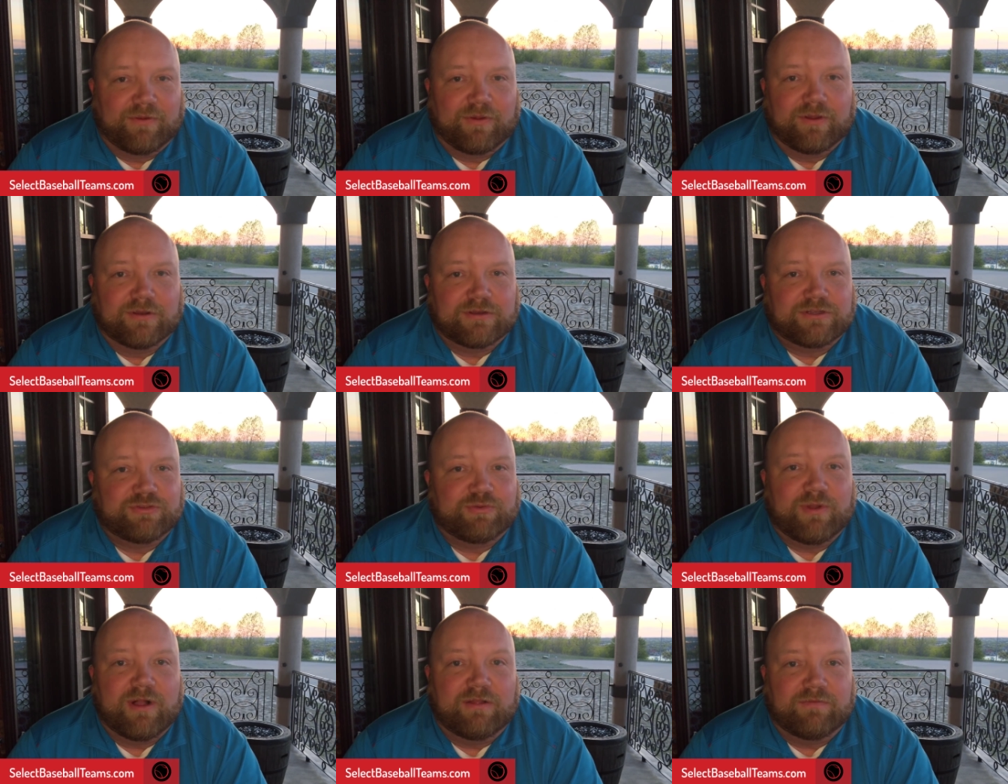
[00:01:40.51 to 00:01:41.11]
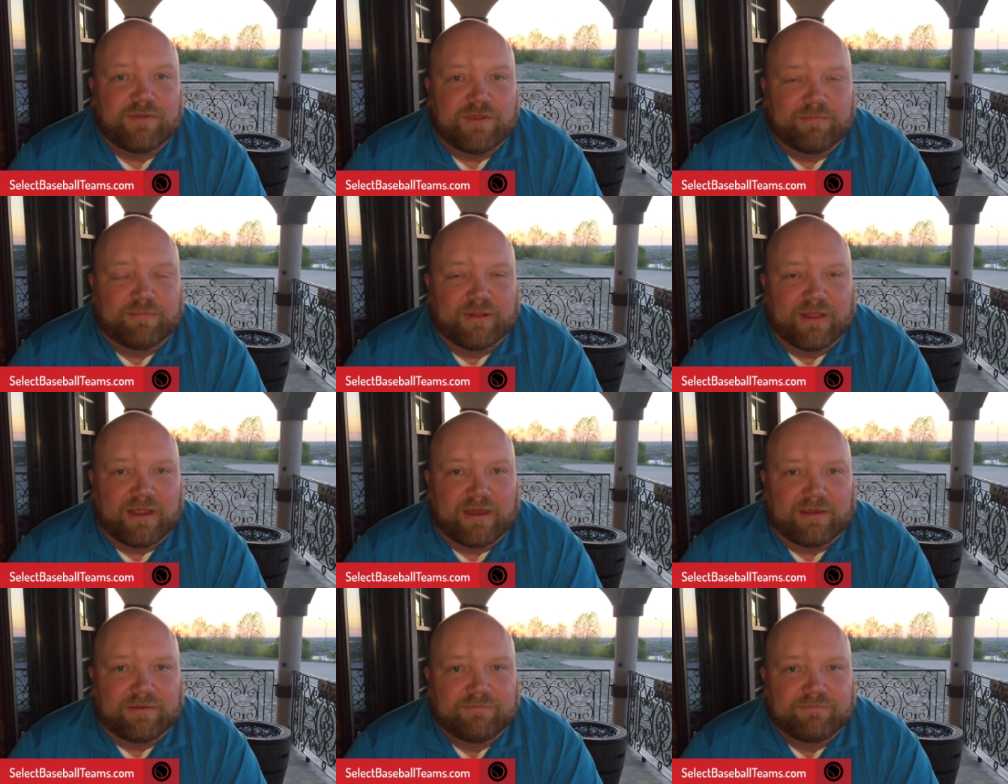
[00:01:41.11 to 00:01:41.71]
for a
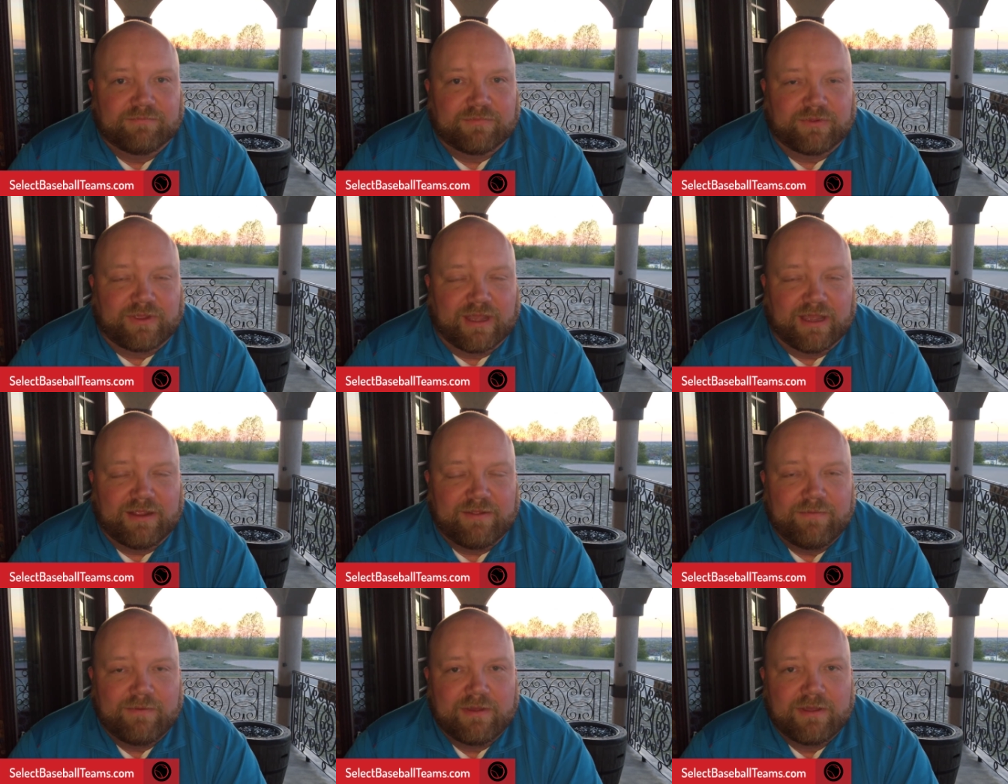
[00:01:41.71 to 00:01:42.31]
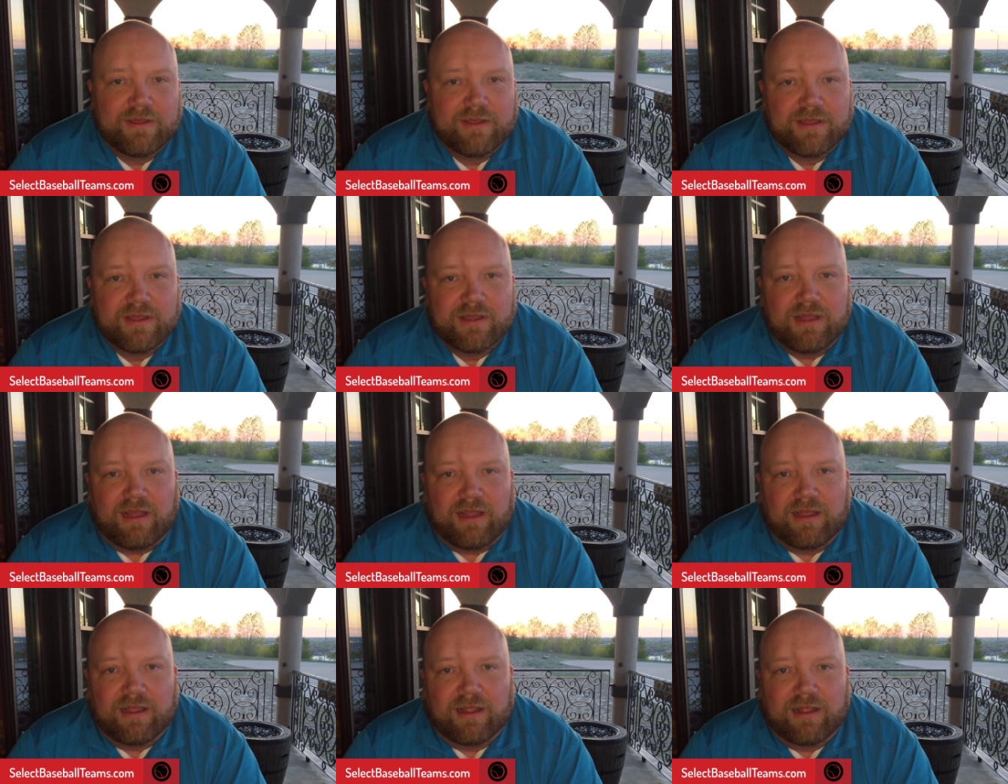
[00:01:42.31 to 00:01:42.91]
12U player. Okay.
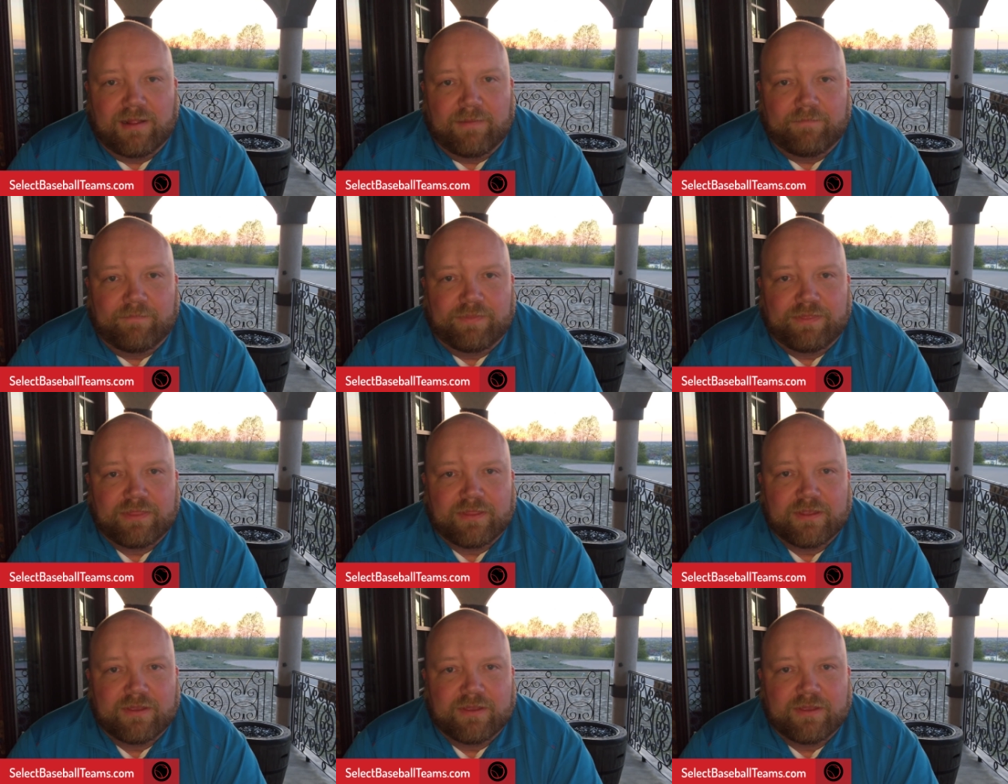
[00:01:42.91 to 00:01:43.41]
Um,